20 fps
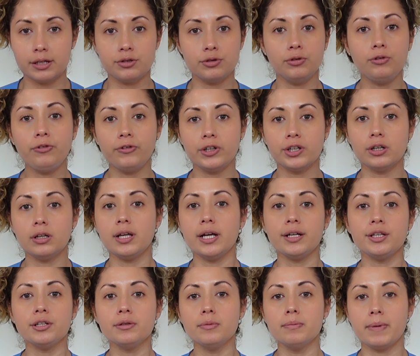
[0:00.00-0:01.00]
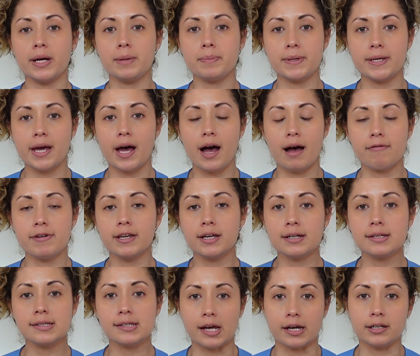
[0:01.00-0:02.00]
and you feel like you might be having
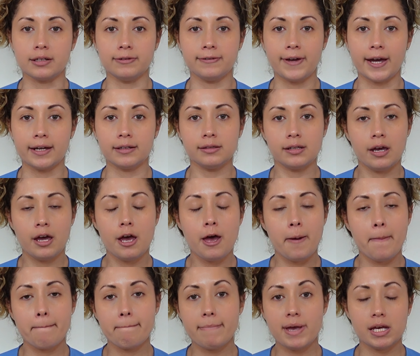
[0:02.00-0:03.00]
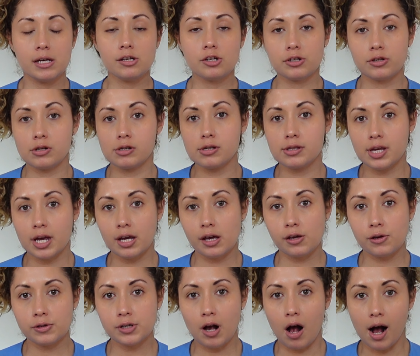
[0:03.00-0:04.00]
a side effect, make sure
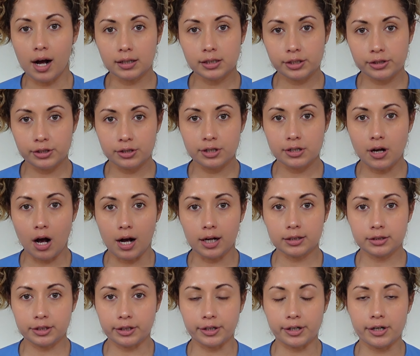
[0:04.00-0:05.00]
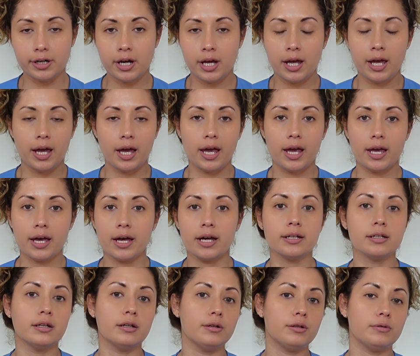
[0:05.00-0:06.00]
that you talk to your doctor
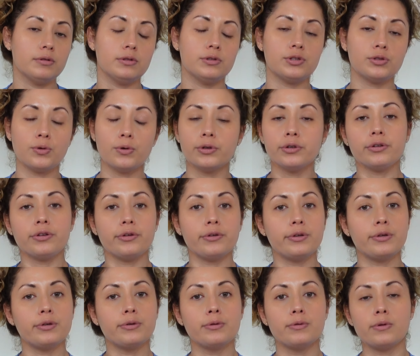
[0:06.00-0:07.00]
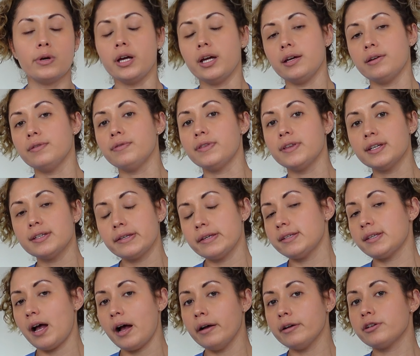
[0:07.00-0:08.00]
and sort through if this
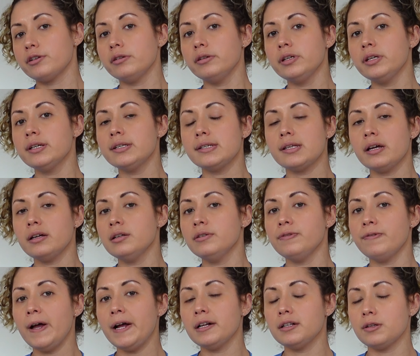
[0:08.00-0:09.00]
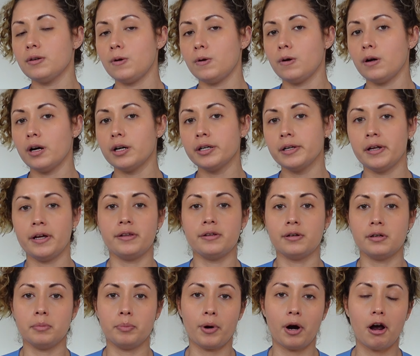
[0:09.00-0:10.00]
is actually a side effect or
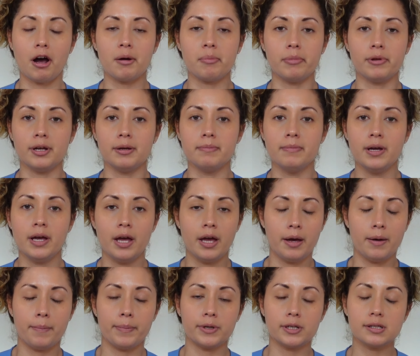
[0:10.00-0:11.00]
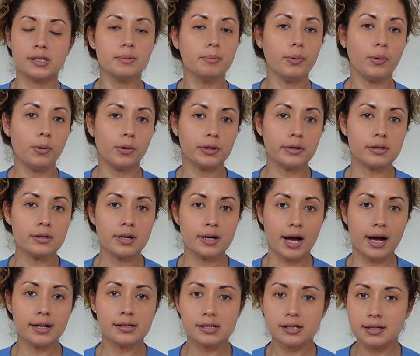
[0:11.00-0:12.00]
another problem. But it's important
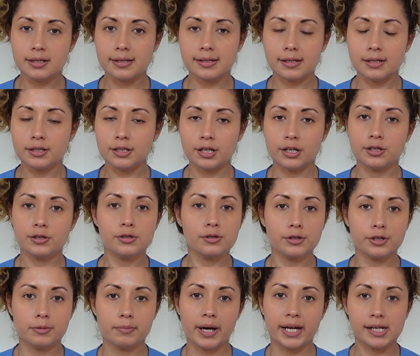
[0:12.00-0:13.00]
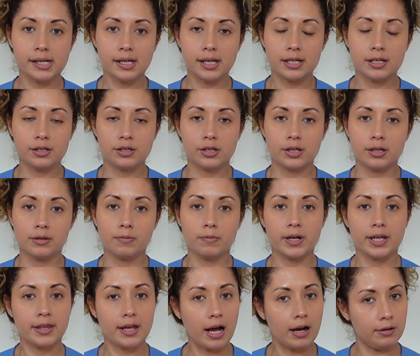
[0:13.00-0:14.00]
not to discontinue your medication
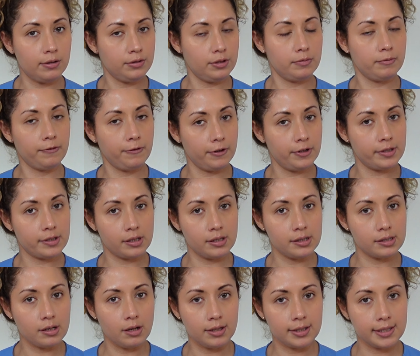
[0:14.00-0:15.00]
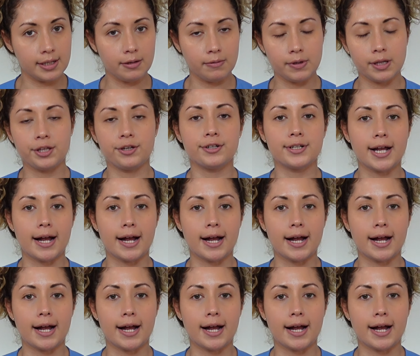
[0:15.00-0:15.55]
without first consulting with your